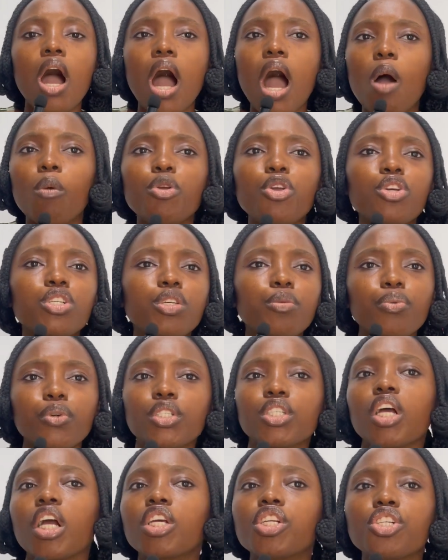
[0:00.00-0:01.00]
Are we using
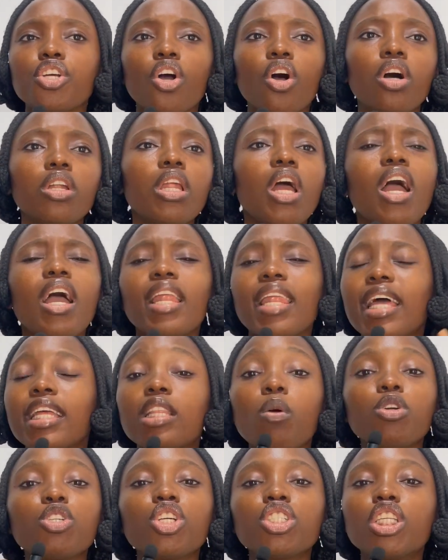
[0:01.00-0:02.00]
protection? Like,
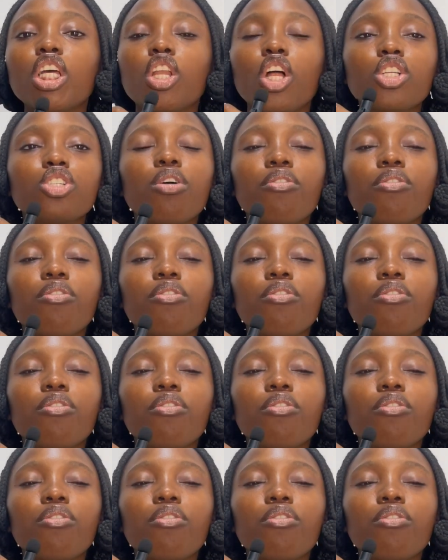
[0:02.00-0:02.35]
there were just a lot